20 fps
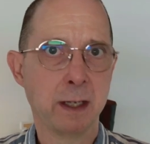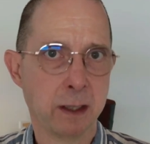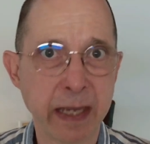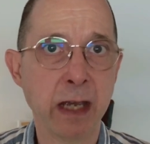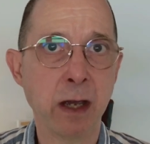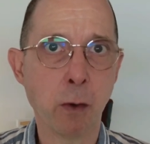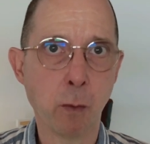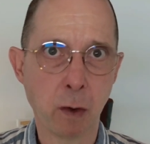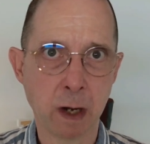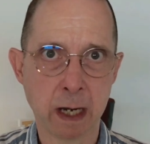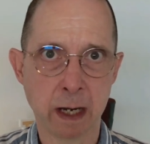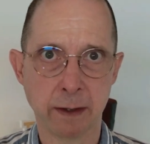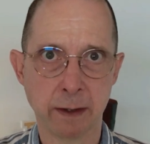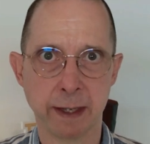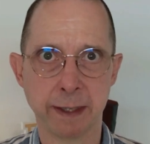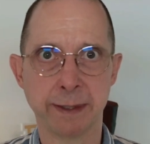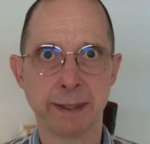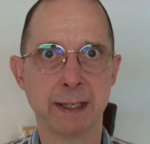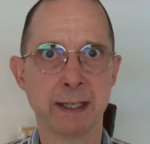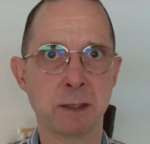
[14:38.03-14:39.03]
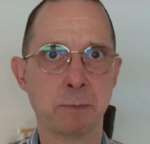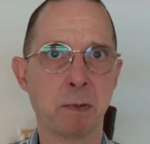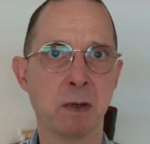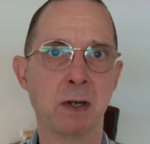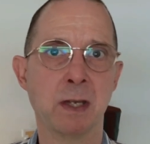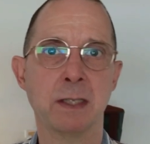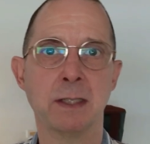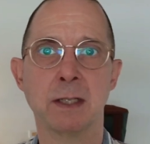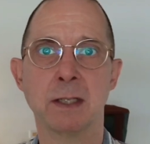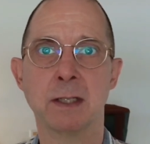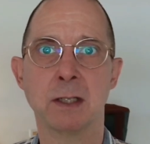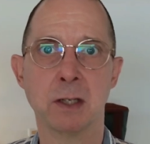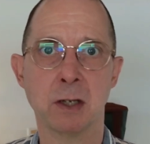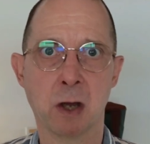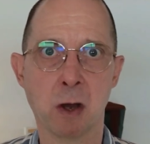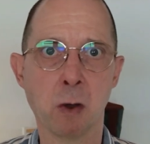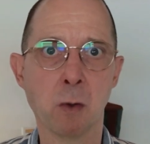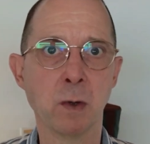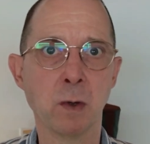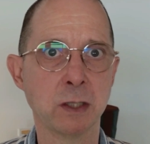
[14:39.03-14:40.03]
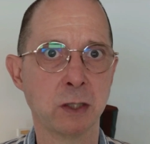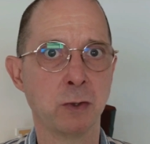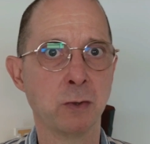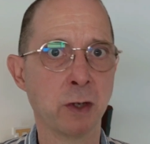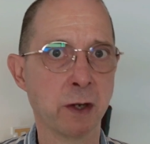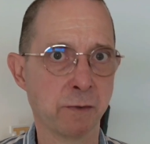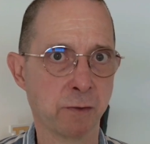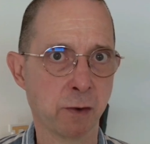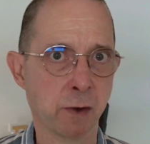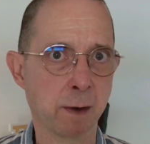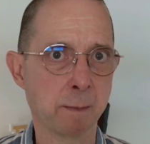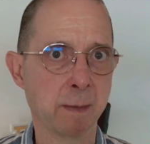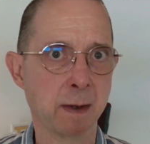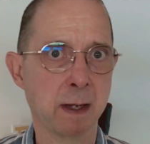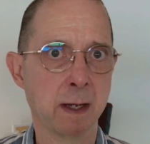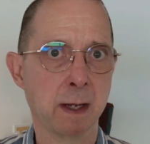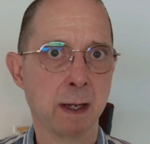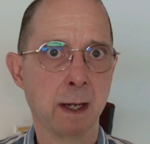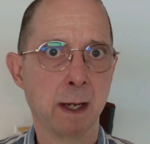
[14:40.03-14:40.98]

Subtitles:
Be aware that the experience isn't always uniform.